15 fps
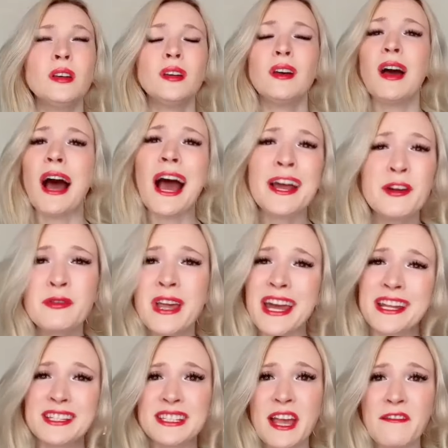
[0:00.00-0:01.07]
I don't get it,
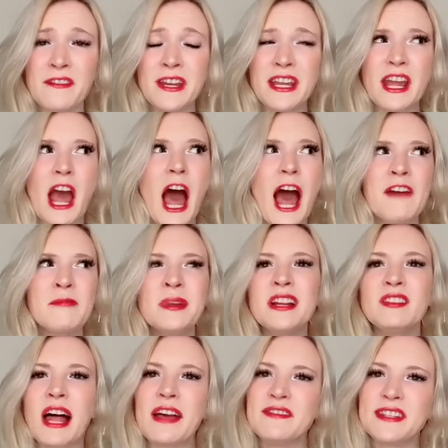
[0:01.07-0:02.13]
Stephanie. I've been alive
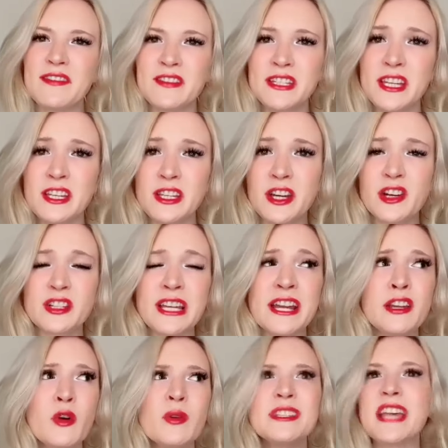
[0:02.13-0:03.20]
17 years, and no
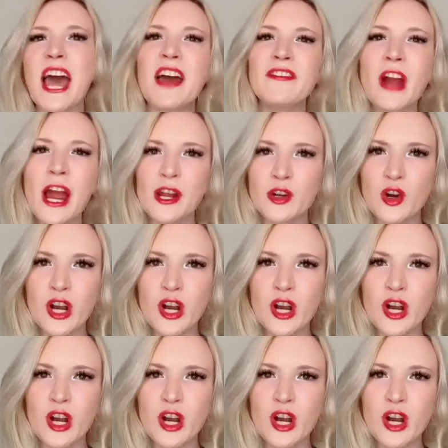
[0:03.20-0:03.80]
one's ever had a crush on-